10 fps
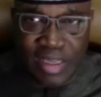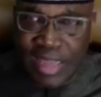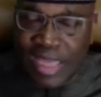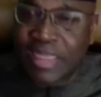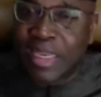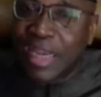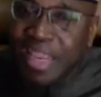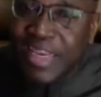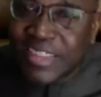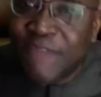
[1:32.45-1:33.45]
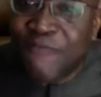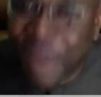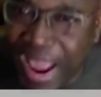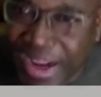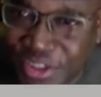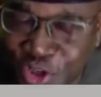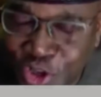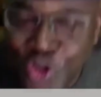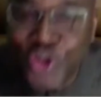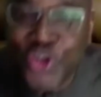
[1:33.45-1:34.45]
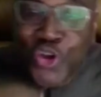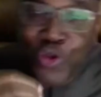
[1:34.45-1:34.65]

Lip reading: That the leaders, in fact, should